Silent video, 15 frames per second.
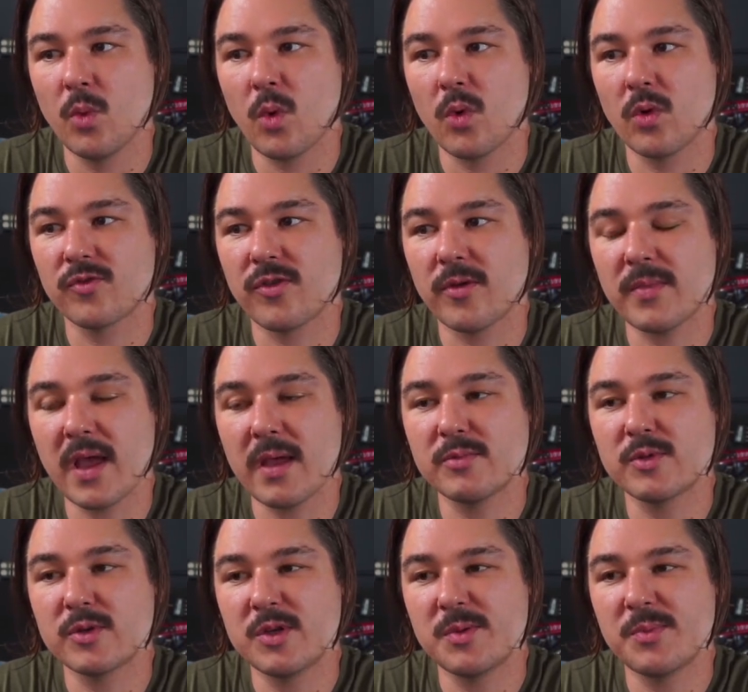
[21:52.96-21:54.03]
sometimes when
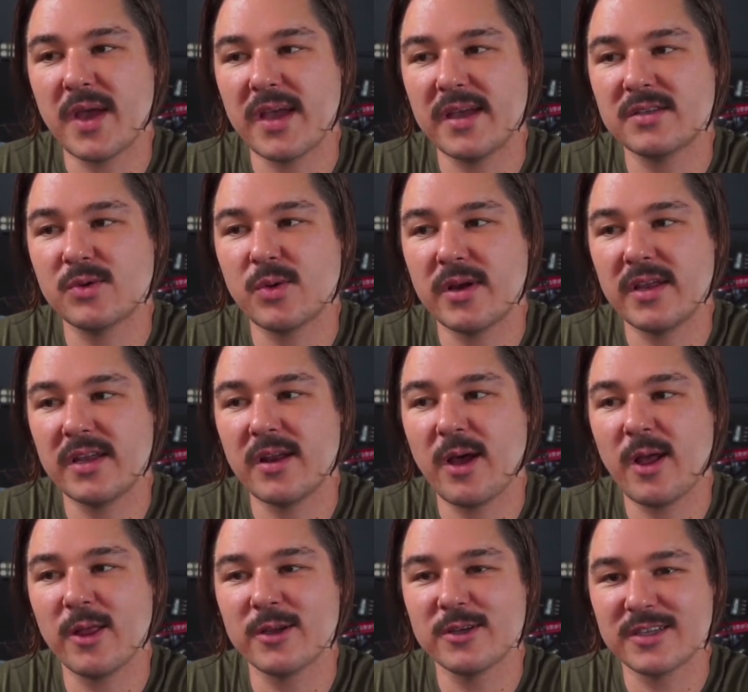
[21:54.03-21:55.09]
you pay
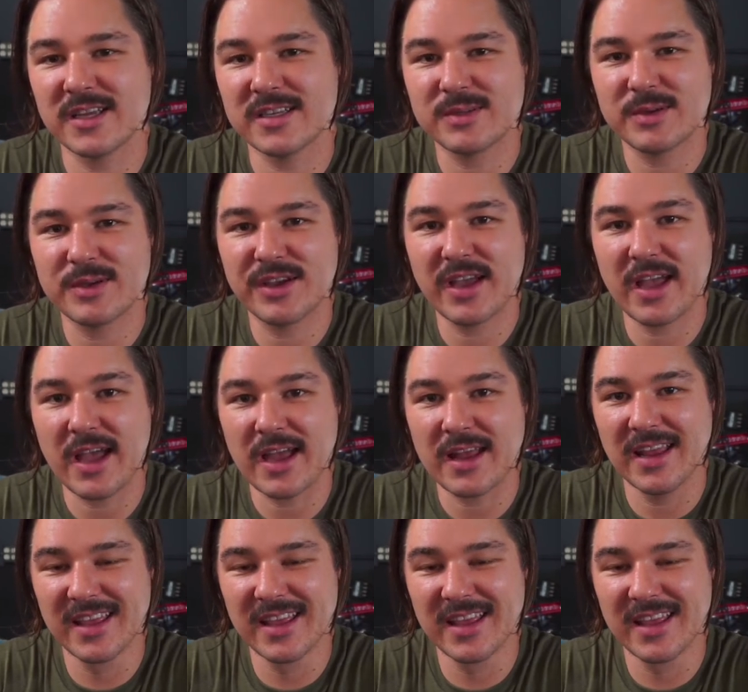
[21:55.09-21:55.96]
$20, that's what you get.